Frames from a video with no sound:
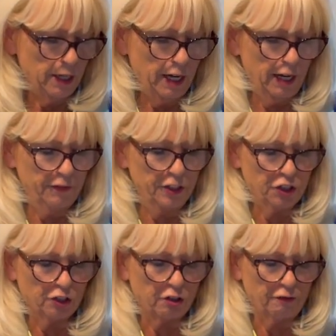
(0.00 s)
of the
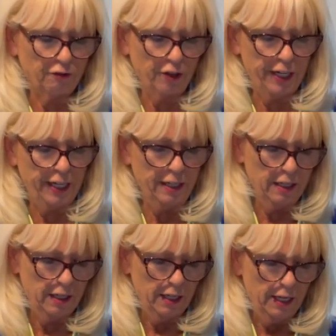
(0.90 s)
sugar-free.
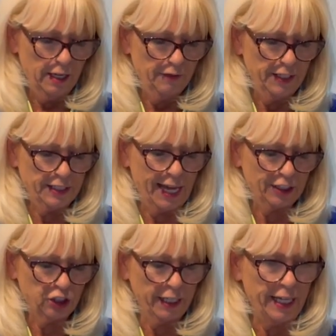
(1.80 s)
This
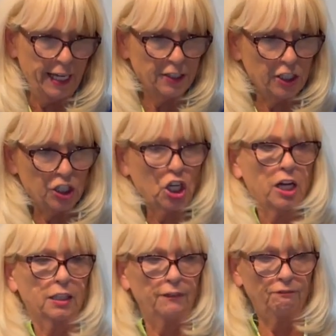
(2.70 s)
actually is the
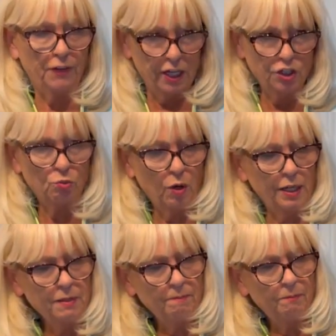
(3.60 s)
chocolate fudge
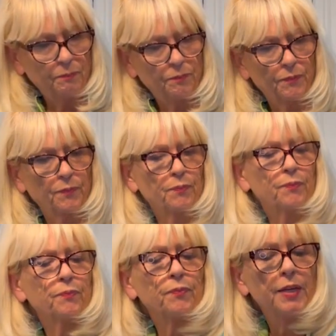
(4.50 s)
one.
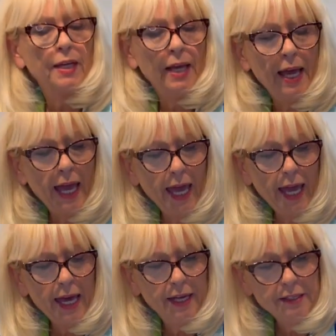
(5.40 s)

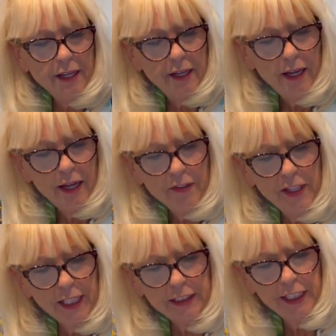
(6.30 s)
And the
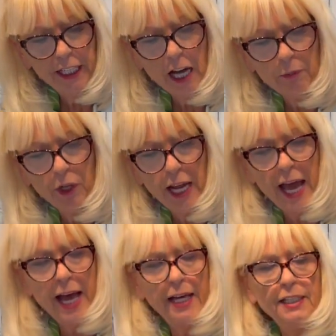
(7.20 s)
next thing I'm going to
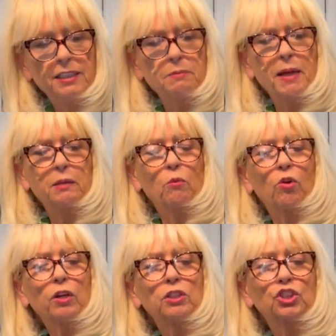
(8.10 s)
add is to make it
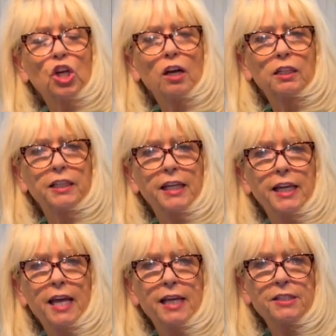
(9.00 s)
more
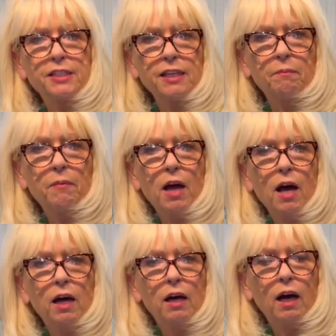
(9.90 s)
chocolatey is some
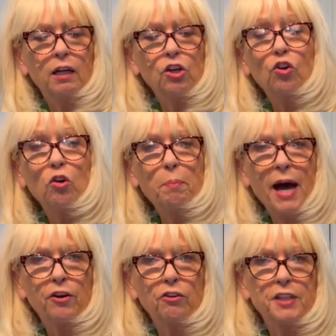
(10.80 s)
cocoa
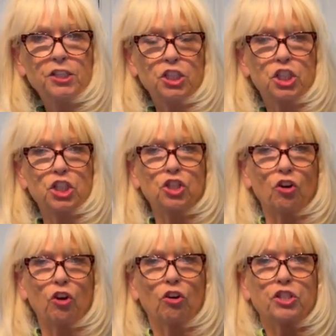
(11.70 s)
powder. This is just your
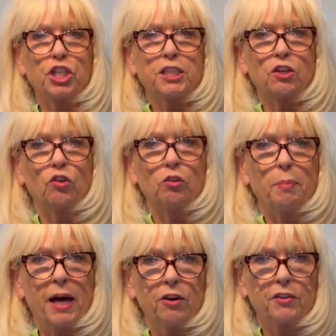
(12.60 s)
Hershey's cocoa
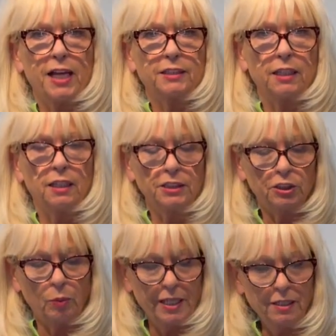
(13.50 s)
powder that's
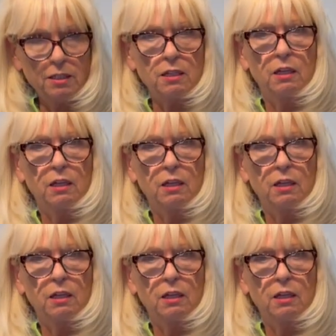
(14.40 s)
unsweetened